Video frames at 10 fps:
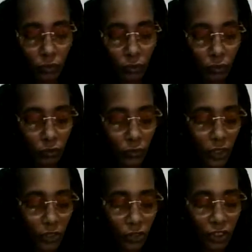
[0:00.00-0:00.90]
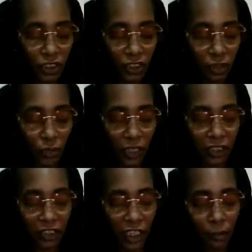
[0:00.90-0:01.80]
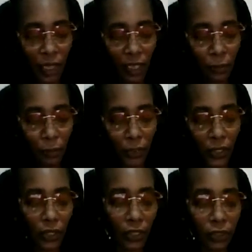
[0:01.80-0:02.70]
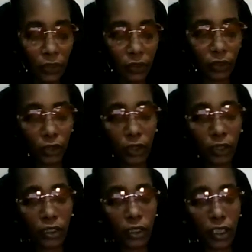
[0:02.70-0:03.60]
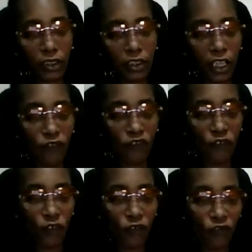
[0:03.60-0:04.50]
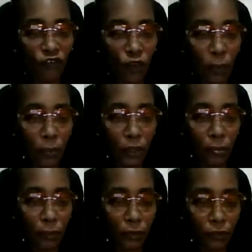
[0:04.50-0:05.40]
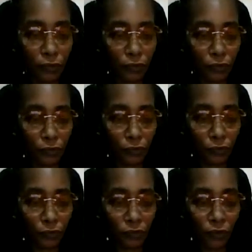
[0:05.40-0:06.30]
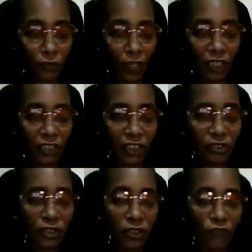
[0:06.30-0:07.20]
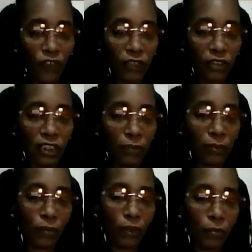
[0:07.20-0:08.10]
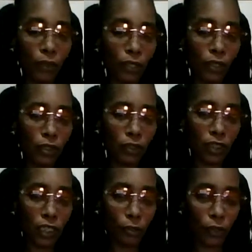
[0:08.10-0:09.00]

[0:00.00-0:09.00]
And you see somebody sat back and planned. Again, I say four people. And I see you could have fucked these people up a long time ago.